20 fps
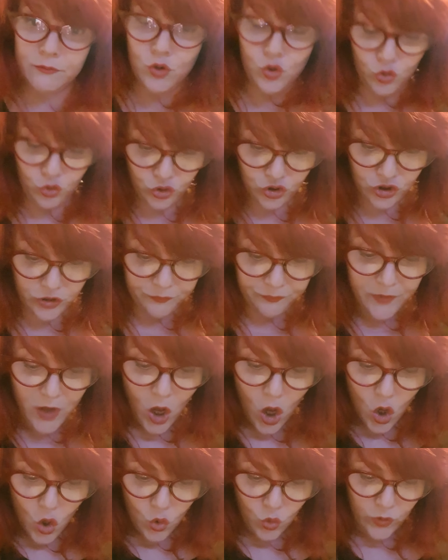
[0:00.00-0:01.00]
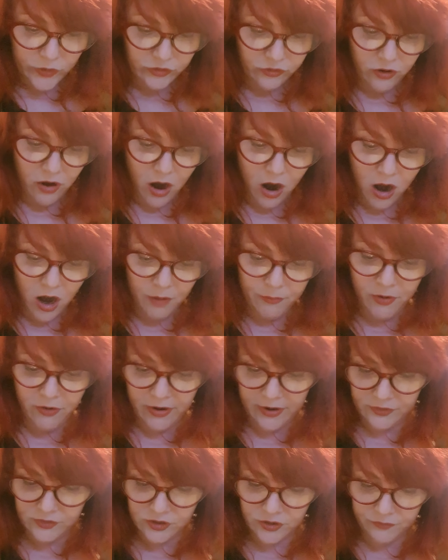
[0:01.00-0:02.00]
Hooch, who had her arm
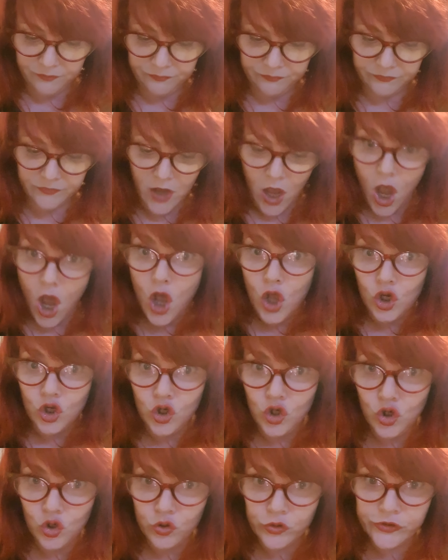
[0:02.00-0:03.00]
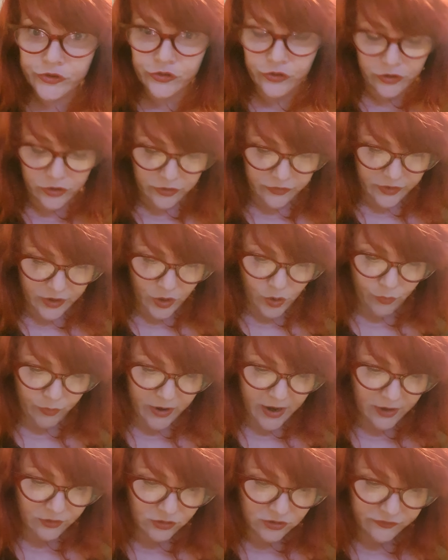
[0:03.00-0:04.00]
around him. No sooner than they
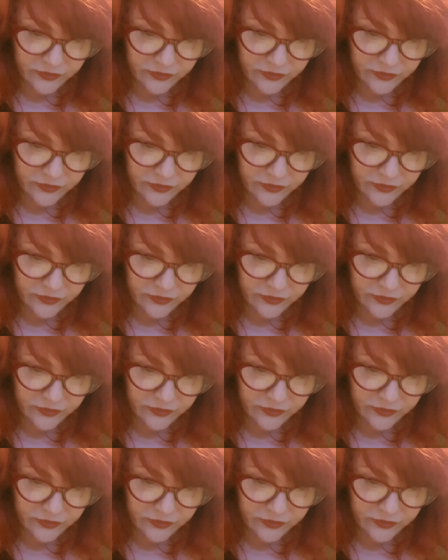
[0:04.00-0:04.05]
were out of